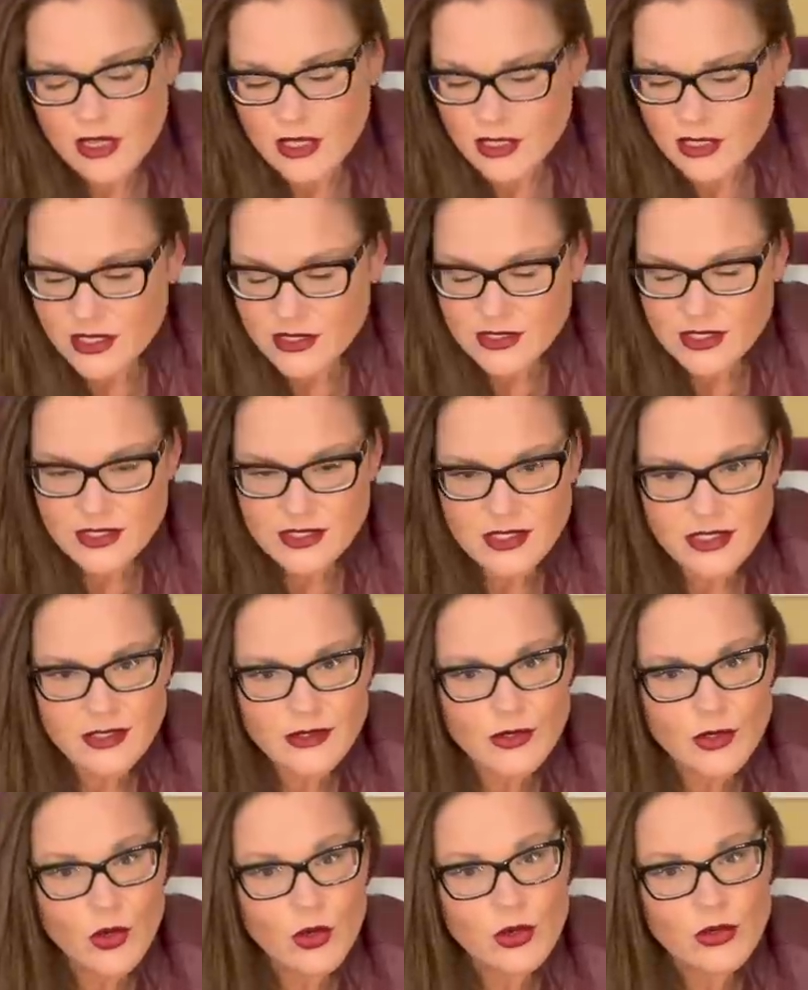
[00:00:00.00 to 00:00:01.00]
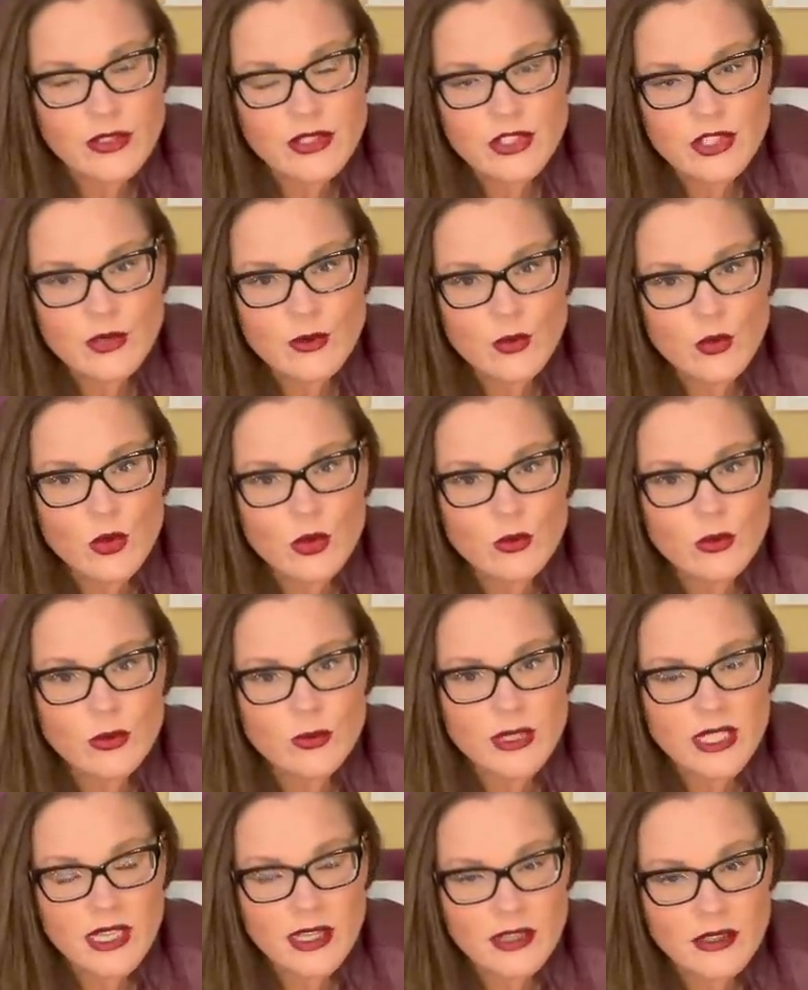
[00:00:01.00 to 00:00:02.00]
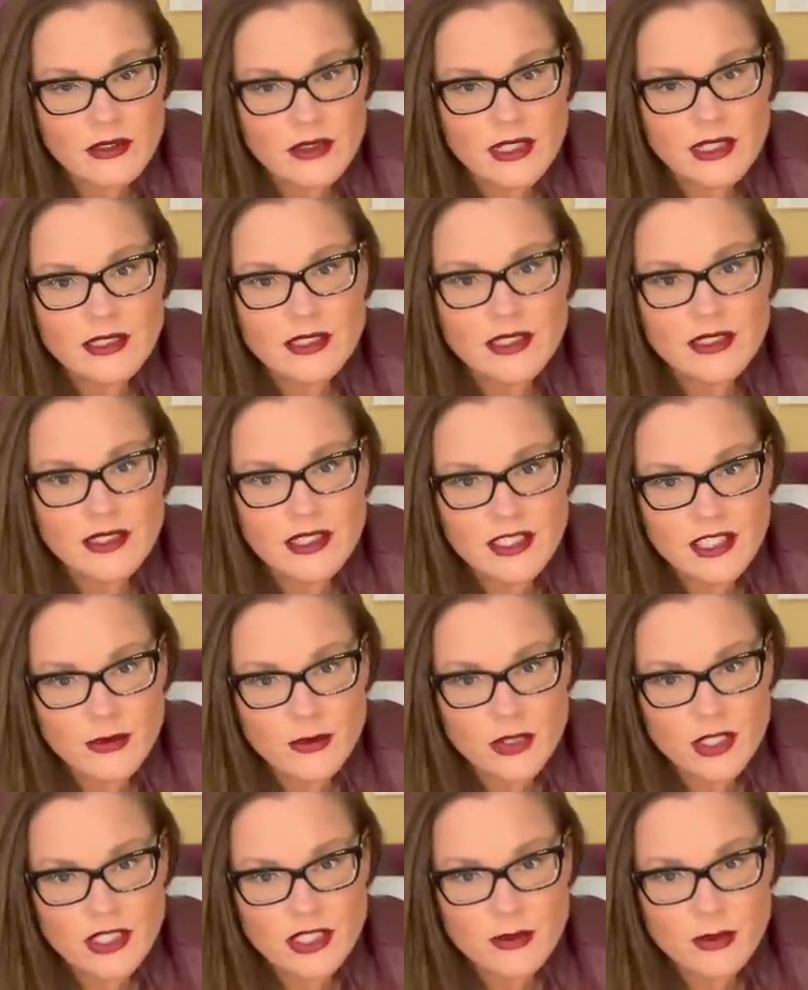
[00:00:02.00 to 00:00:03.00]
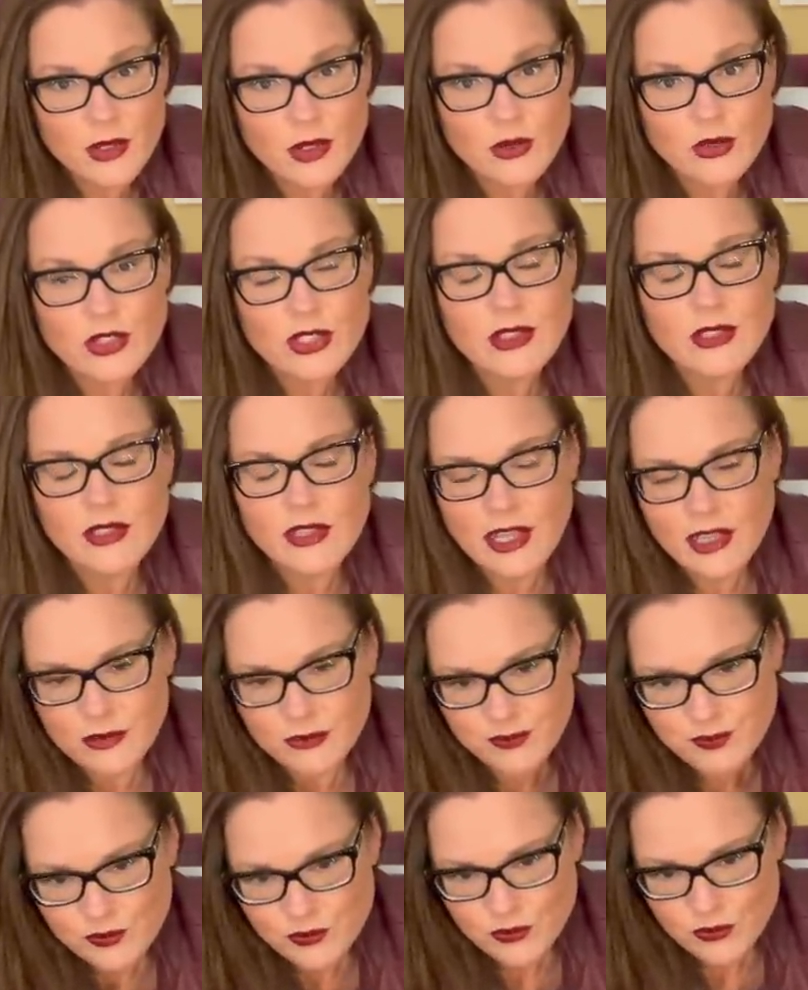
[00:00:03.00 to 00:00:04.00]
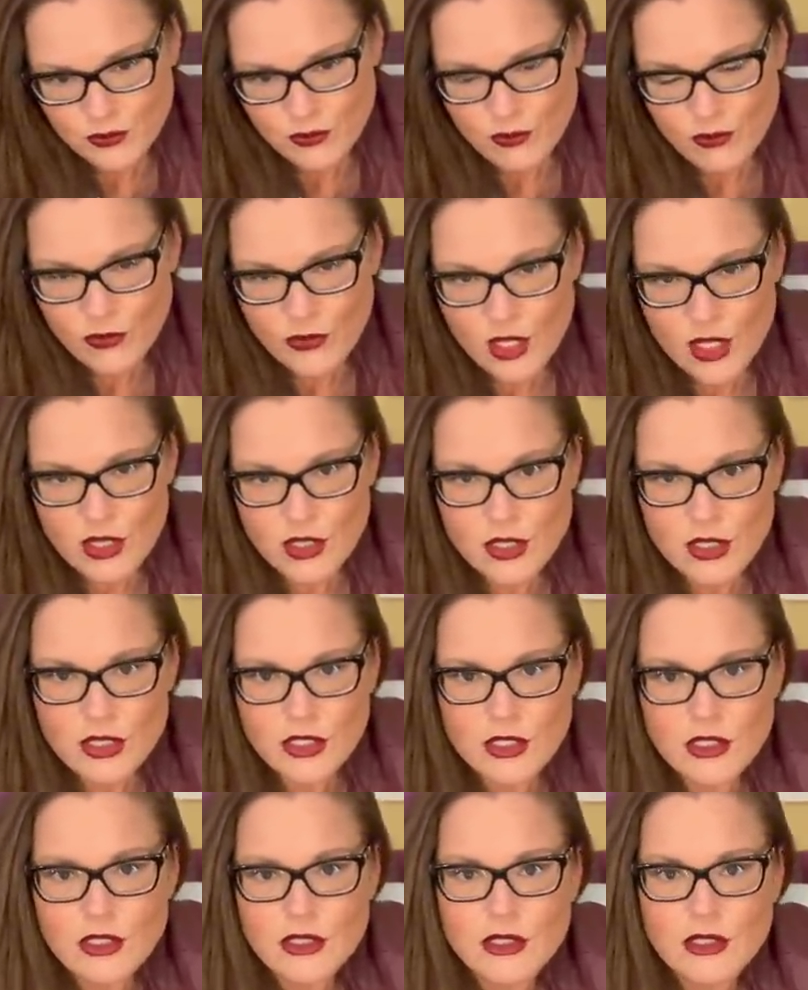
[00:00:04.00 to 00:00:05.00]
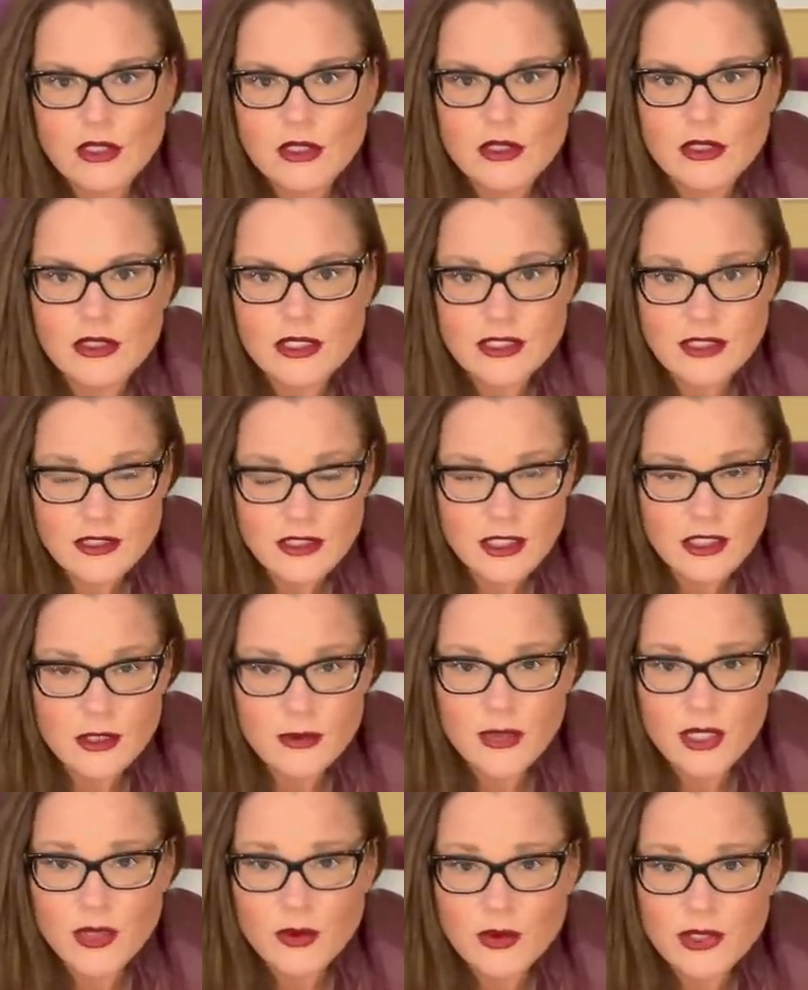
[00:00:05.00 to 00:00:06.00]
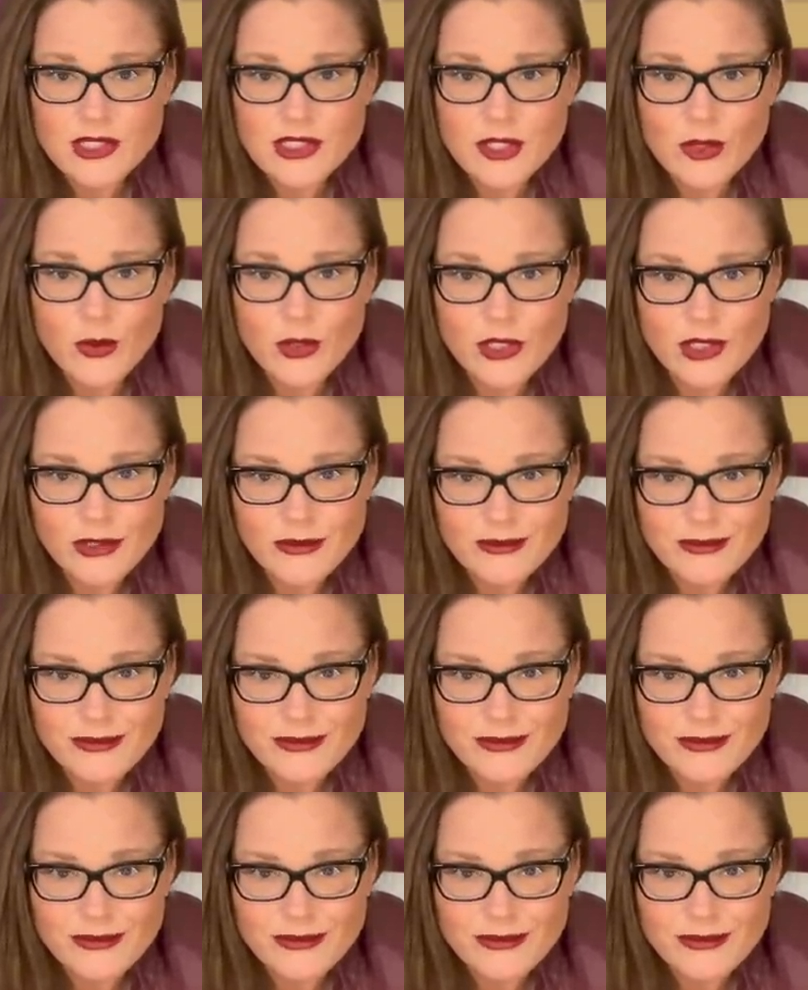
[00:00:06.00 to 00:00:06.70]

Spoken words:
As I said, all this and more will be outlined in that community post. Now, let's talk about what's going on.